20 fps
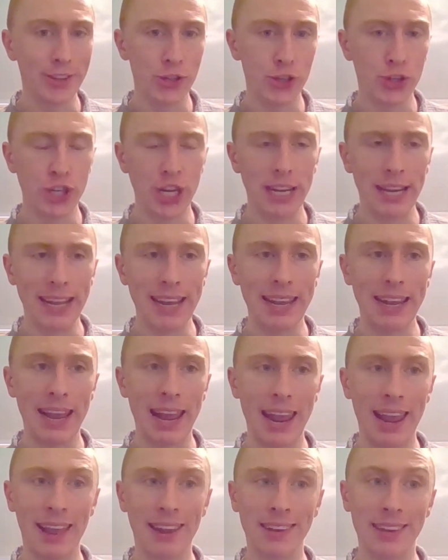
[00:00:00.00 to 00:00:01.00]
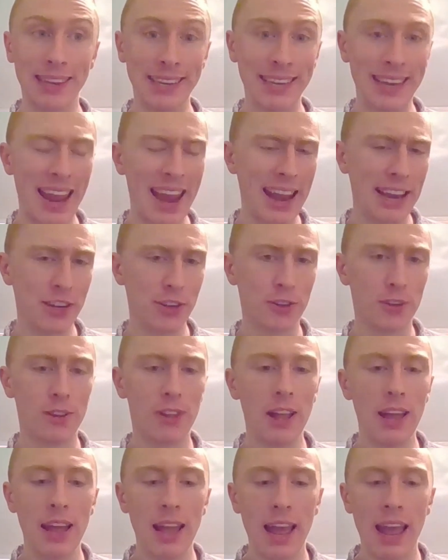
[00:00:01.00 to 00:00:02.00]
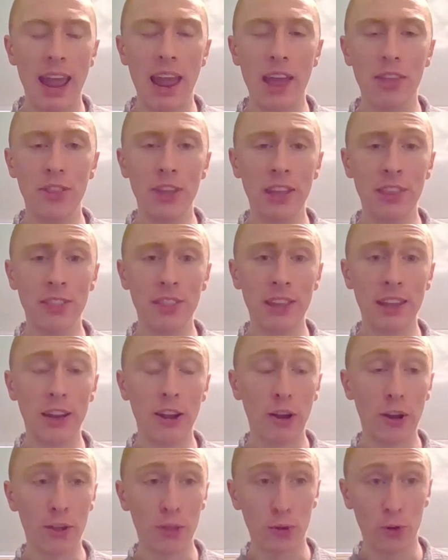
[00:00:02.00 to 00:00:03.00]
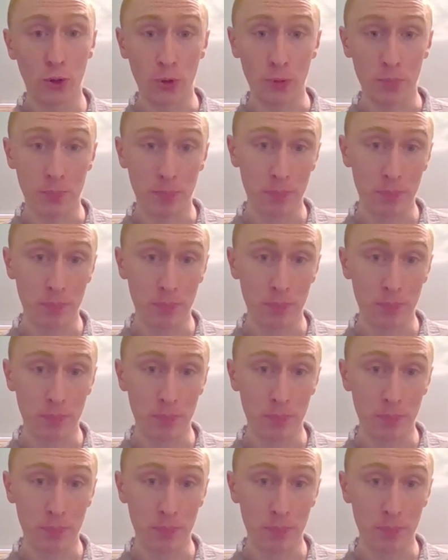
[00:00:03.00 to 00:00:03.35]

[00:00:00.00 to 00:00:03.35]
Jenny, and Daniel. And then the other